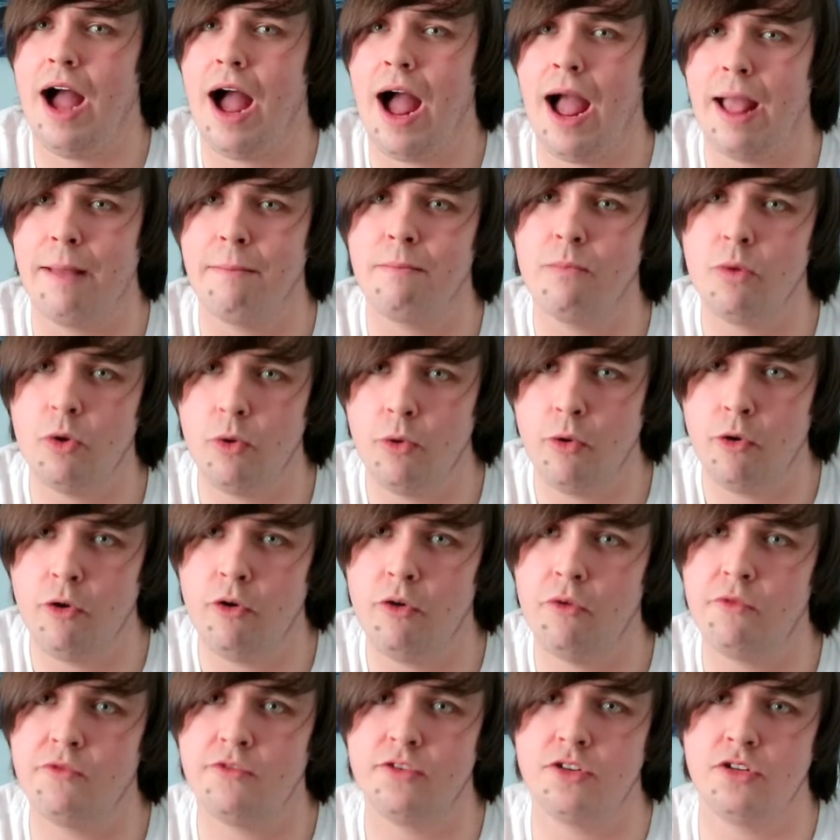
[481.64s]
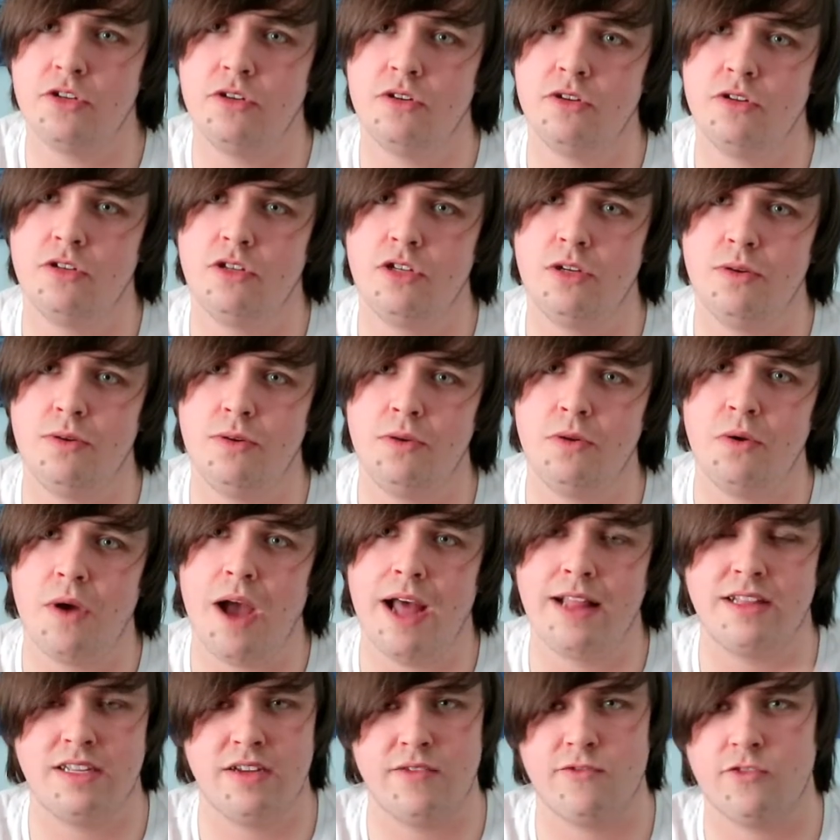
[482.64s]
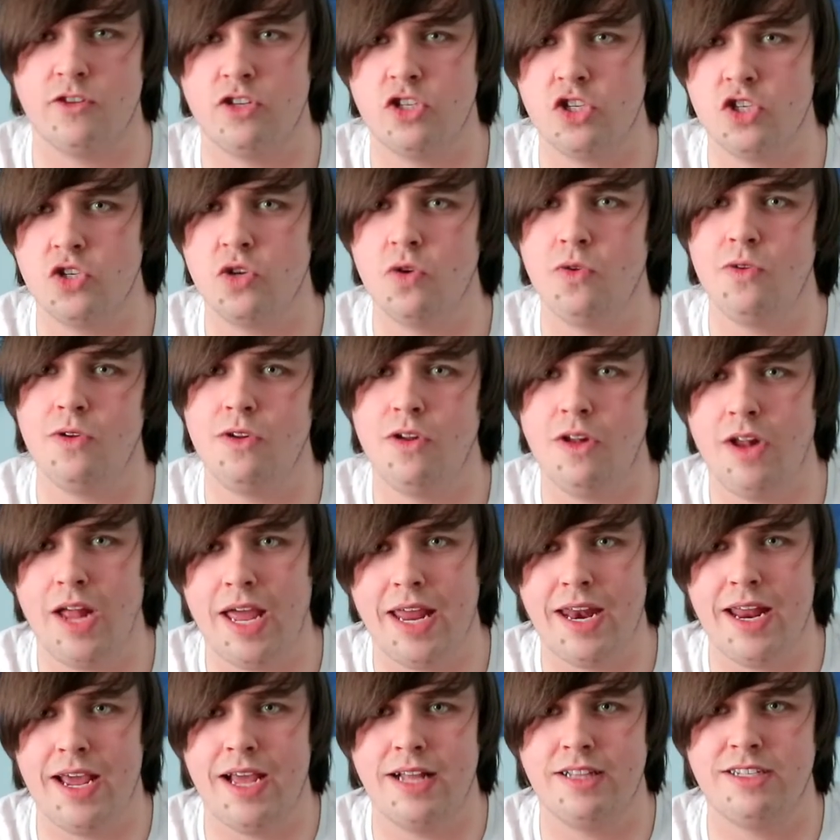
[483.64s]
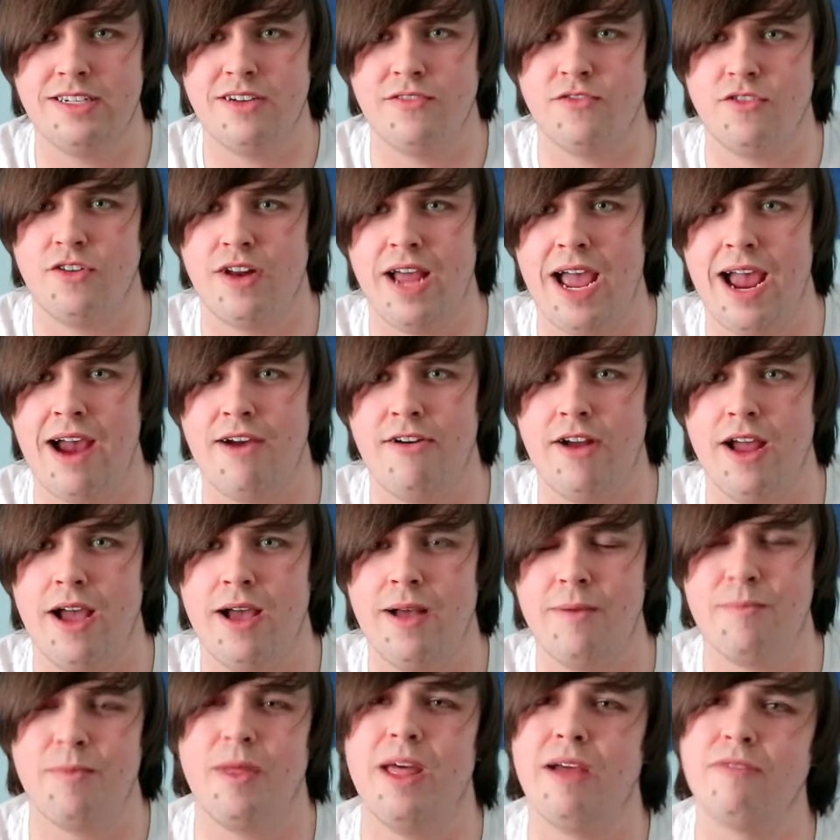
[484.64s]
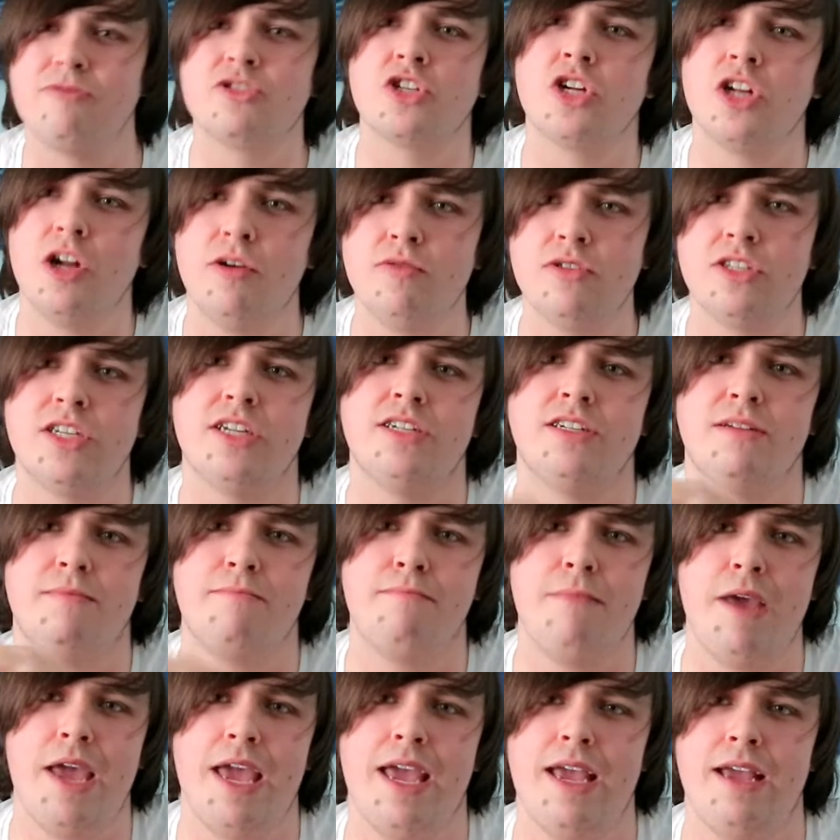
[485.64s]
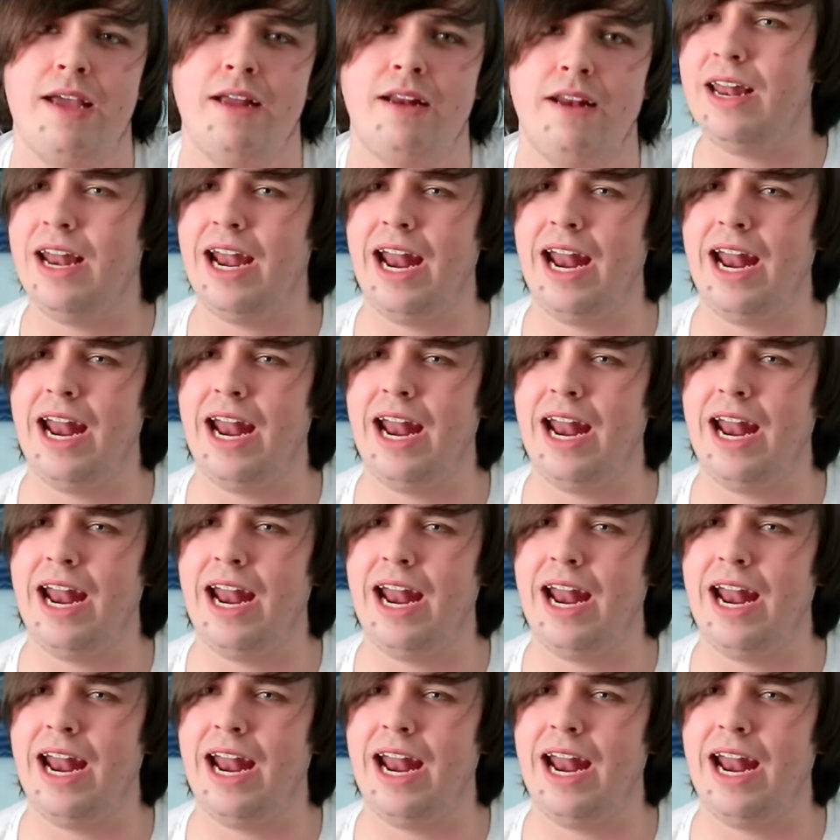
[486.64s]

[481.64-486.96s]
I moved to a different school in a different area, but it was closer to me.